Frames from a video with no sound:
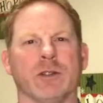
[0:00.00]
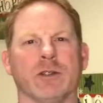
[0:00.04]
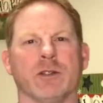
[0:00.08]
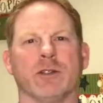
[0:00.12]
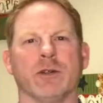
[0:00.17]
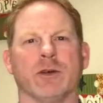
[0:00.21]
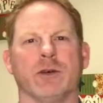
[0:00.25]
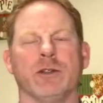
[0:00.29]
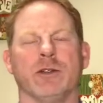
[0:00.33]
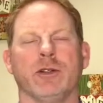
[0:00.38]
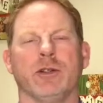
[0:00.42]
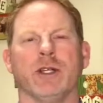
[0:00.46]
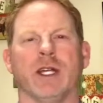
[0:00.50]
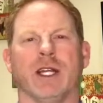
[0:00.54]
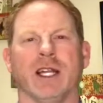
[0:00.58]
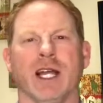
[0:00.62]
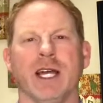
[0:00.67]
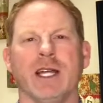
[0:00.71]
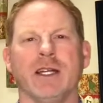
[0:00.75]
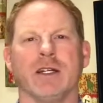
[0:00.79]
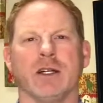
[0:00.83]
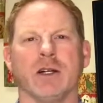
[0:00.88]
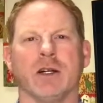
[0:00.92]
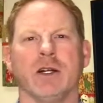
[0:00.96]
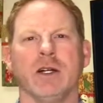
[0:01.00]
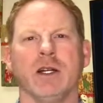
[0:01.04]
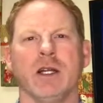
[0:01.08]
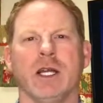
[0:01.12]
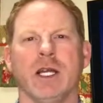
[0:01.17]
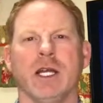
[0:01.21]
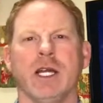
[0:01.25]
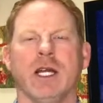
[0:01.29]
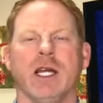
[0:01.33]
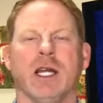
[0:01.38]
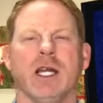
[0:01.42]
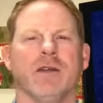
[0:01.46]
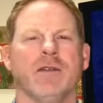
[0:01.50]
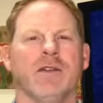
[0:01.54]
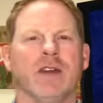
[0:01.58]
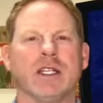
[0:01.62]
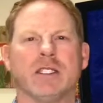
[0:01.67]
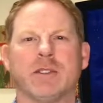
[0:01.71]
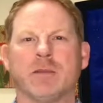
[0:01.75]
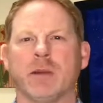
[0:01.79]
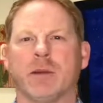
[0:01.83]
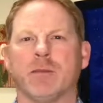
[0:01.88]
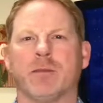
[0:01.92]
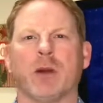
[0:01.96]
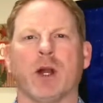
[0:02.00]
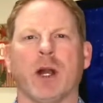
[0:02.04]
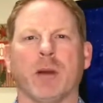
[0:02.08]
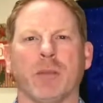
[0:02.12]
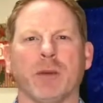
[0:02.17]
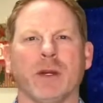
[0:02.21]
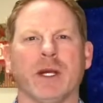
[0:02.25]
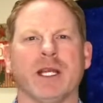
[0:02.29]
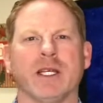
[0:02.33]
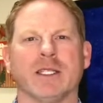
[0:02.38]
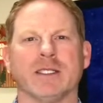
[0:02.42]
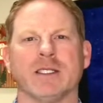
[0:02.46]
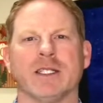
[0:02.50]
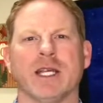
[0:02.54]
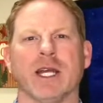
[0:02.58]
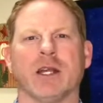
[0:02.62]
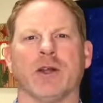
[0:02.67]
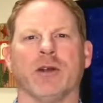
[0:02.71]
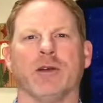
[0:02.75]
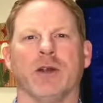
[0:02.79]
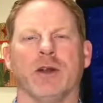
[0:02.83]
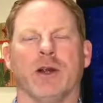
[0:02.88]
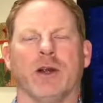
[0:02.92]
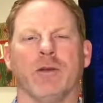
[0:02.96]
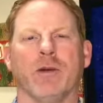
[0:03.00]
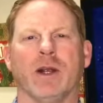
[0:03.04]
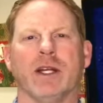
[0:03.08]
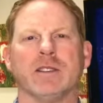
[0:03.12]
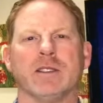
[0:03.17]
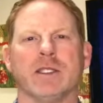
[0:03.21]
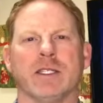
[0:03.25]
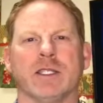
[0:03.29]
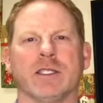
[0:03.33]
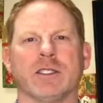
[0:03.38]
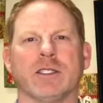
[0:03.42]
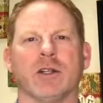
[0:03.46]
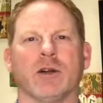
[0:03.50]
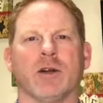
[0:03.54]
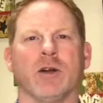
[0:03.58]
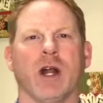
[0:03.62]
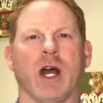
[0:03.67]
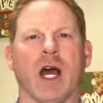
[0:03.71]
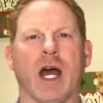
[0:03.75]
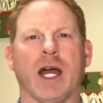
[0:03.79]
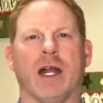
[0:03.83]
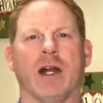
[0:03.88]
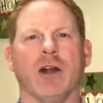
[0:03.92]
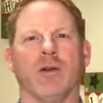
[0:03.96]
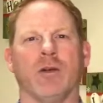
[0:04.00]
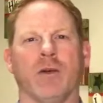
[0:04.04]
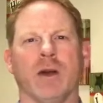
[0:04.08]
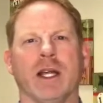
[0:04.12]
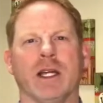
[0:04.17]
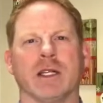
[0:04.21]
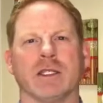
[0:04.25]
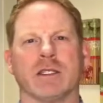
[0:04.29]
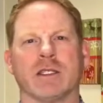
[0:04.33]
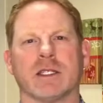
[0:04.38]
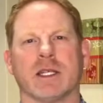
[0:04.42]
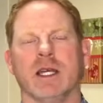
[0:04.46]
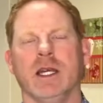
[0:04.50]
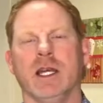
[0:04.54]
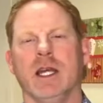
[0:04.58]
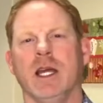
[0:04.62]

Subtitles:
So to the lender, investment property and secondary residence are a higher risk.